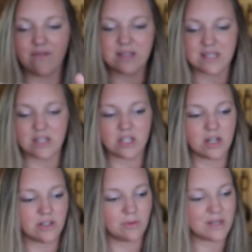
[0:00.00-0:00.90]
obviously it
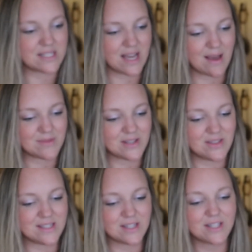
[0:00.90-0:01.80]
took a little bit of time.
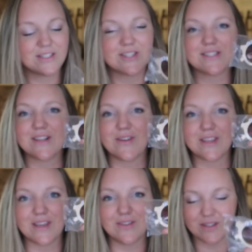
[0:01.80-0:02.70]
So these are just
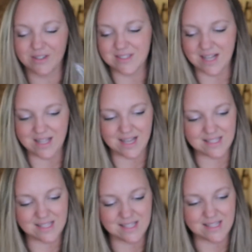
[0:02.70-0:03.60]
so cute little
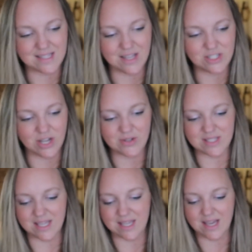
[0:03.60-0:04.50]
sunglasses that say
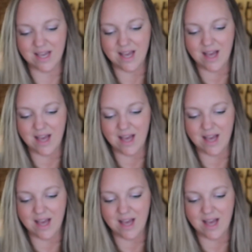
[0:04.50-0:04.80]
Josie.